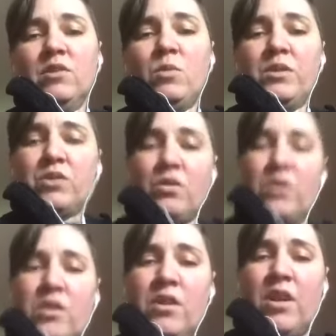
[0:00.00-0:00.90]
quilt shows
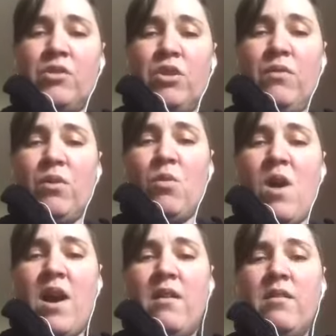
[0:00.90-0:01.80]
in the country for a
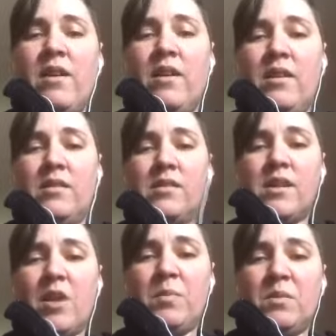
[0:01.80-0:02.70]
while and
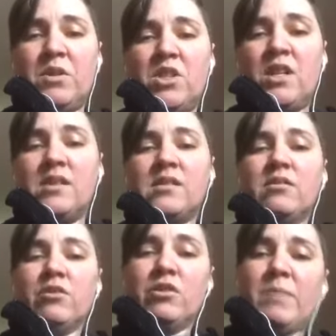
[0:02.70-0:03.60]
set up the machines and
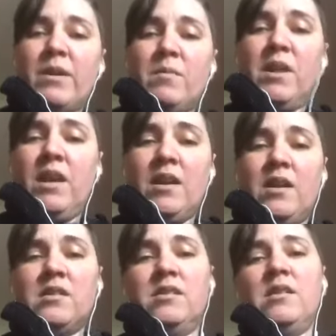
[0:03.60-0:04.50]
learned about the
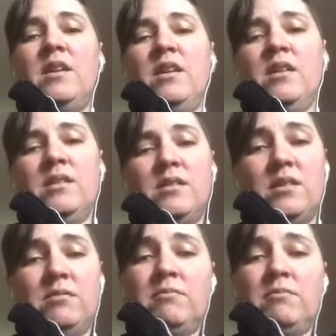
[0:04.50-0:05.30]
mechanics, and